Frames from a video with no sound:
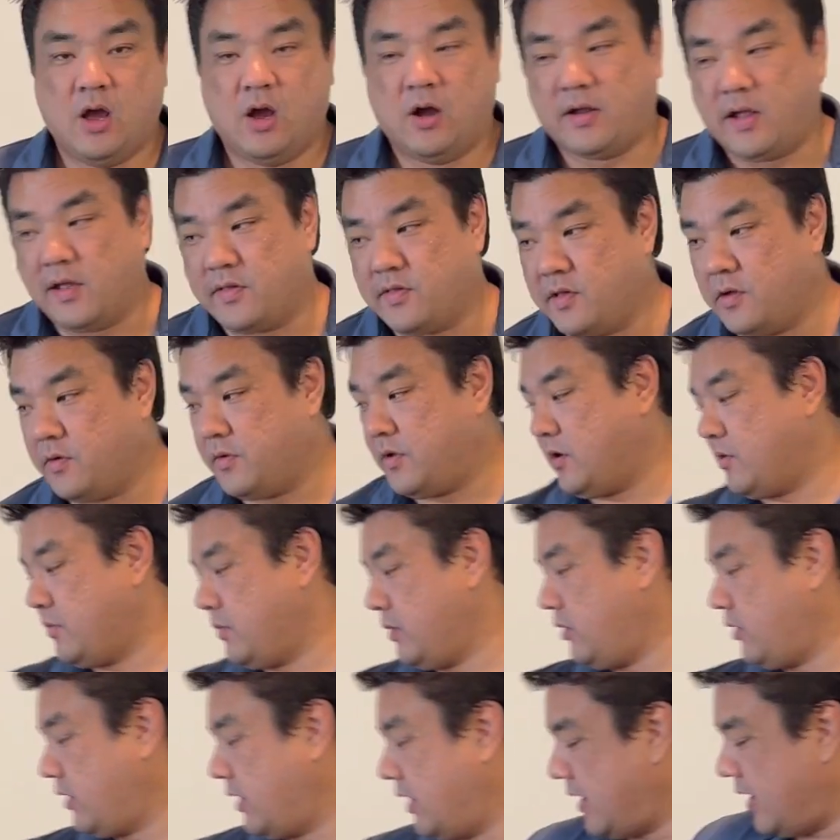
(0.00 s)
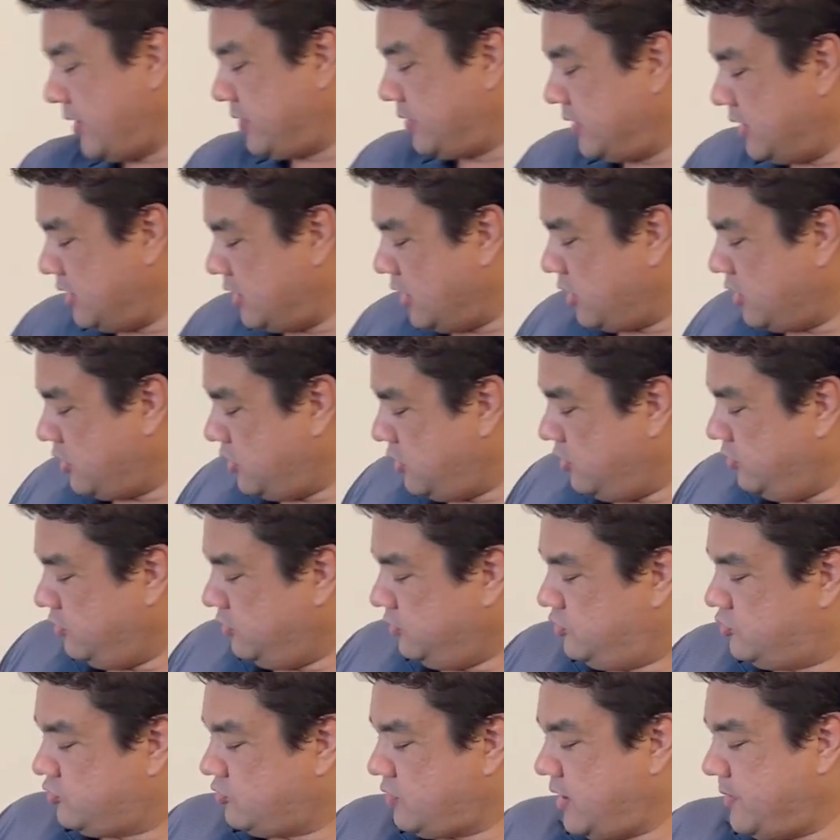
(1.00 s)
Okay, so here we're looking at the
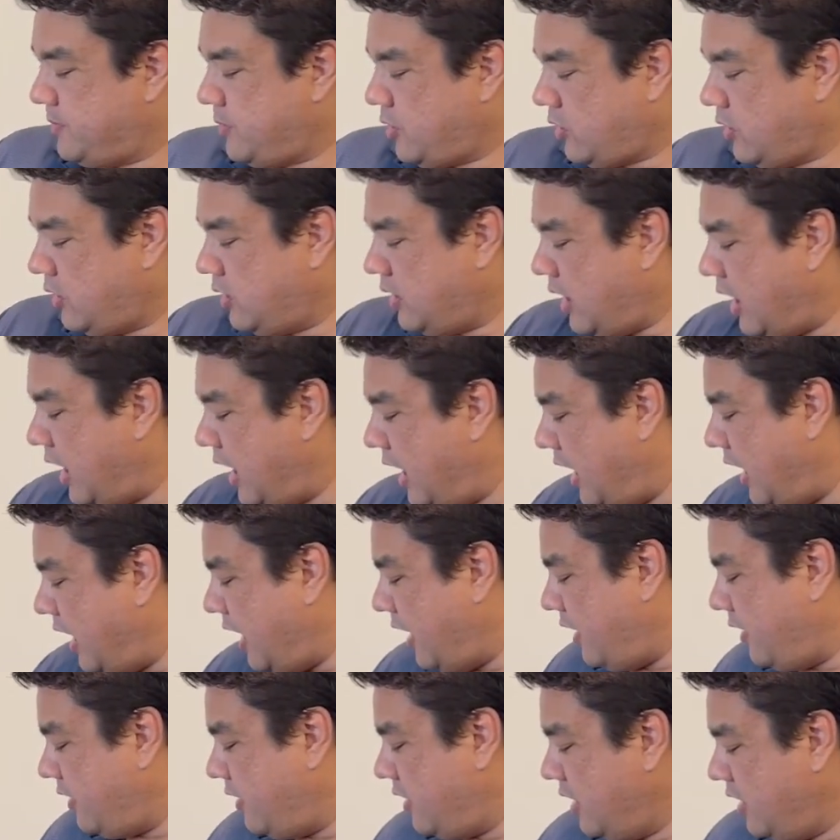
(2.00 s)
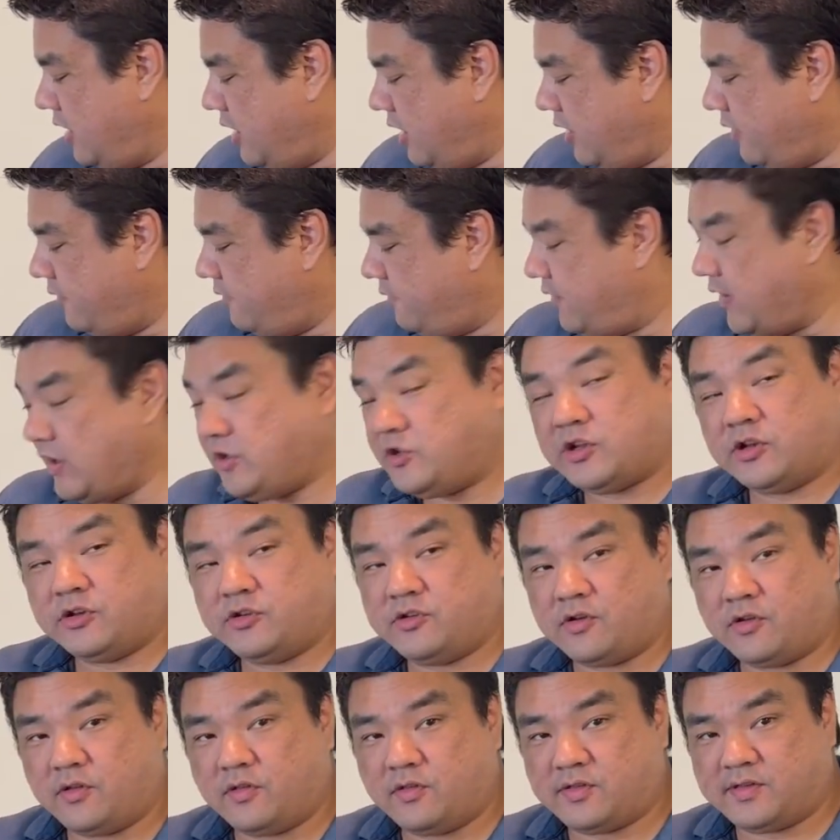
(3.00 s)
U-Dreamer
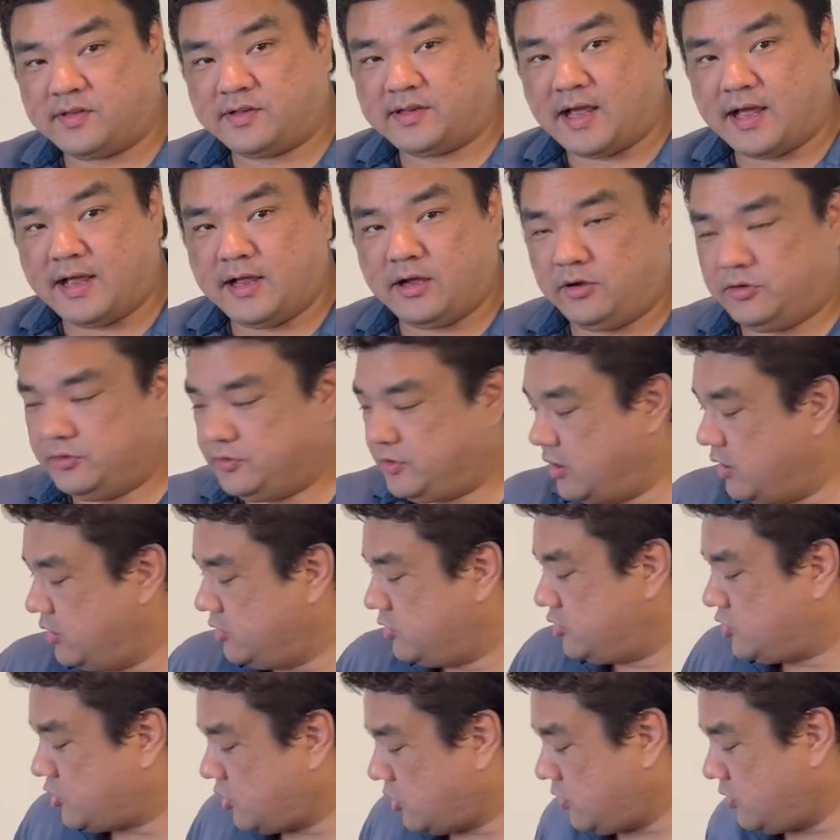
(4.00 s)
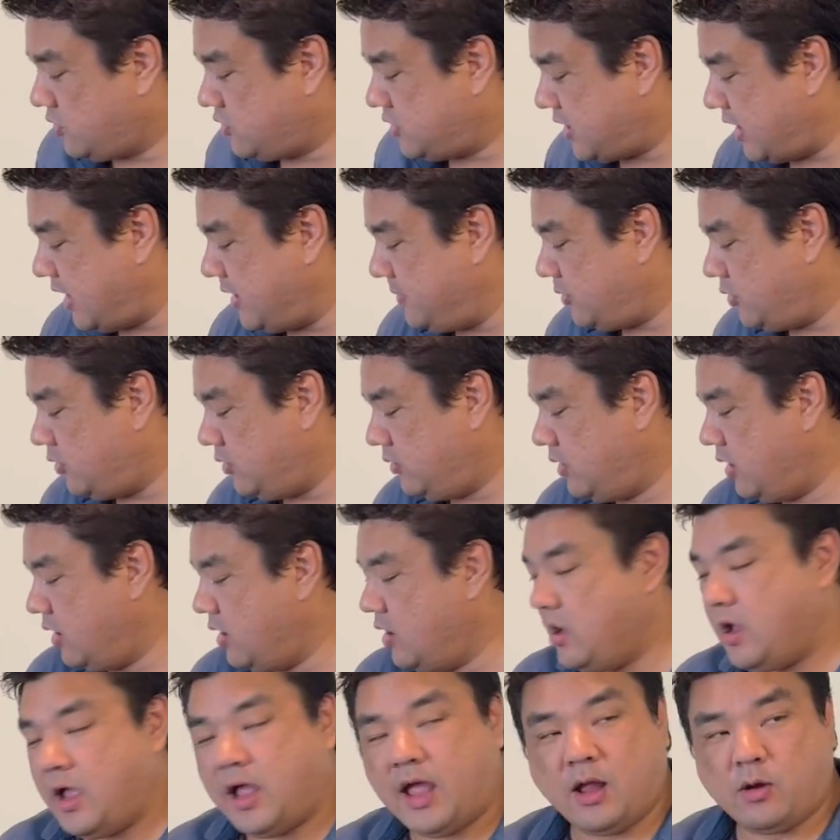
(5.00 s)
vintage styled turntable,
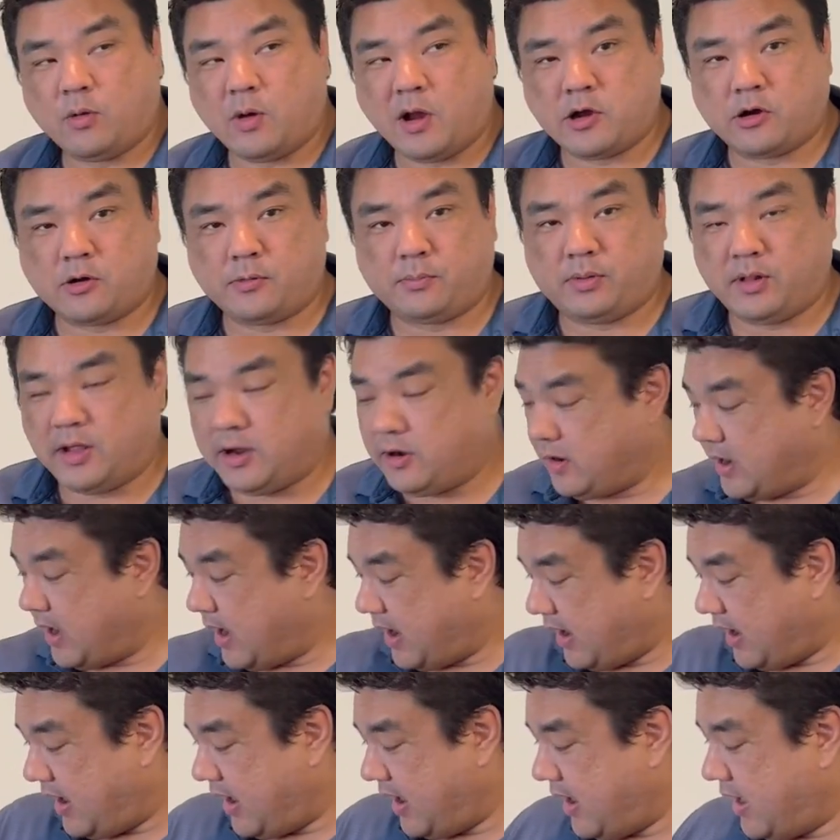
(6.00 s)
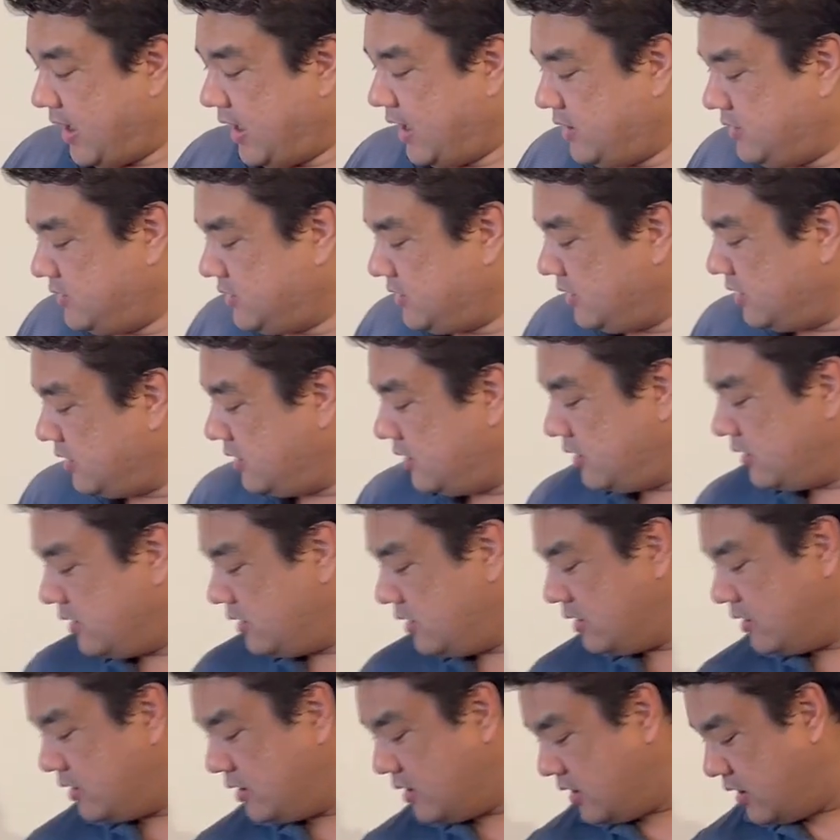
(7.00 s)
record player, and
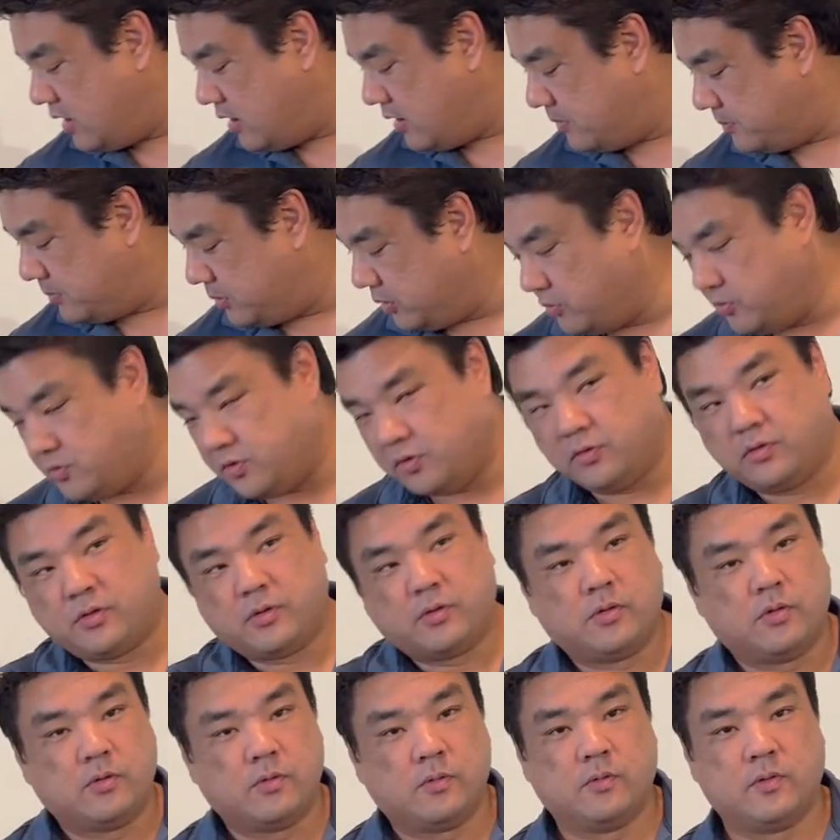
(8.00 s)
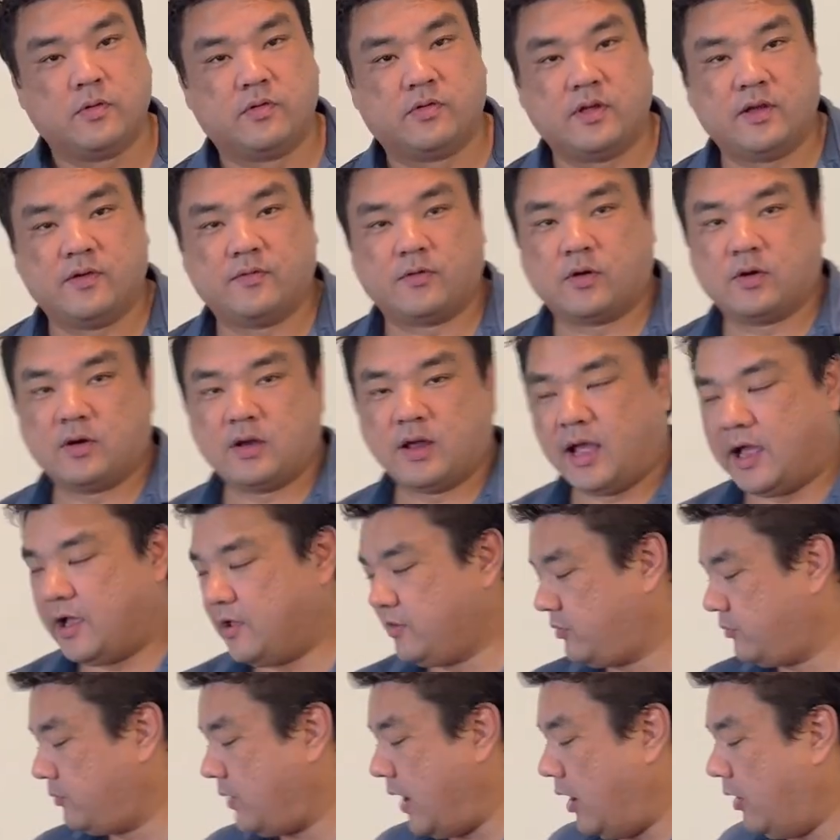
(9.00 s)
Bluetooth receiver
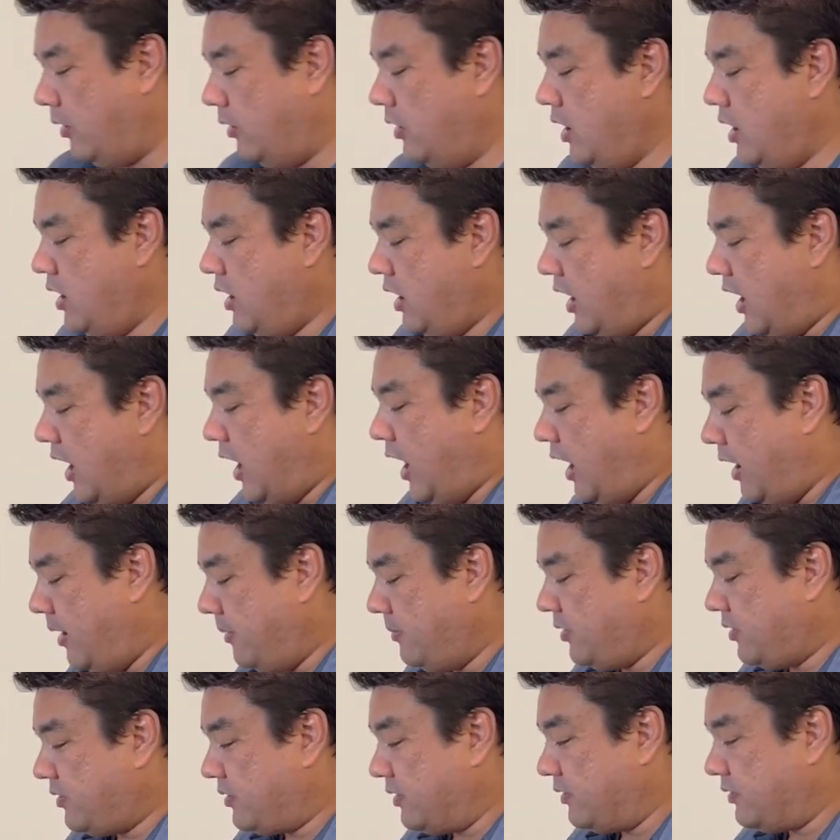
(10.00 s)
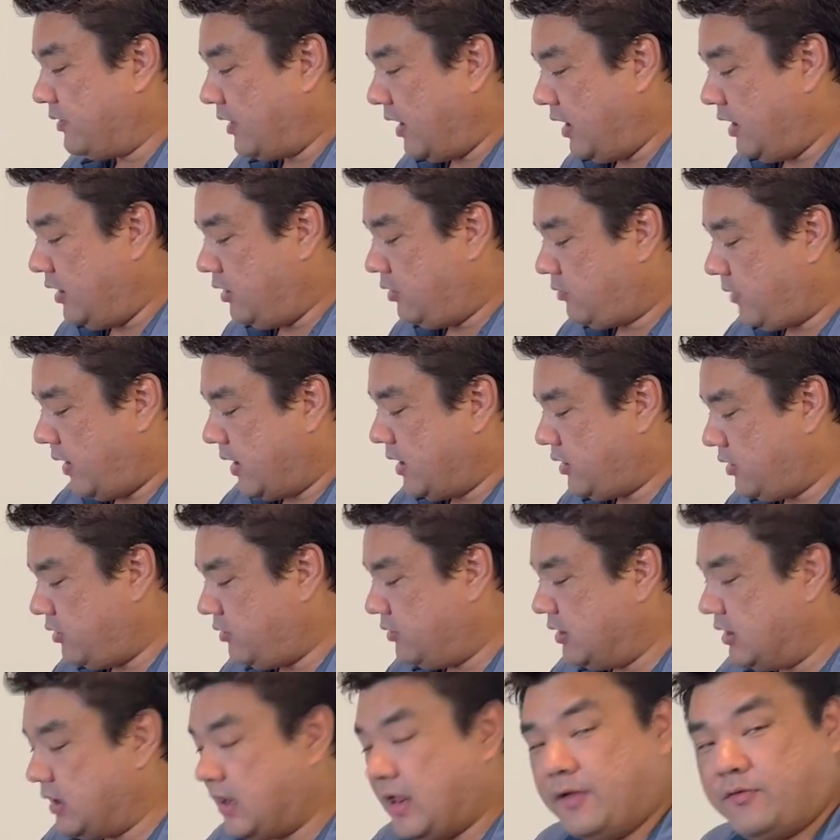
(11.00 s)
as well. This is a great
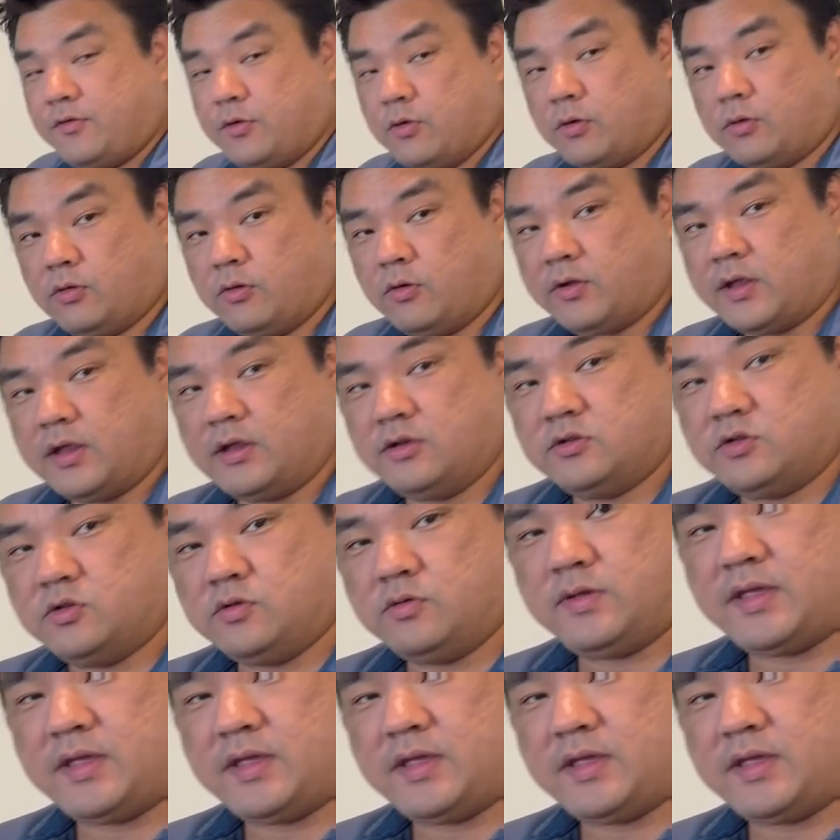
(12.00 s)
unit if you are looking to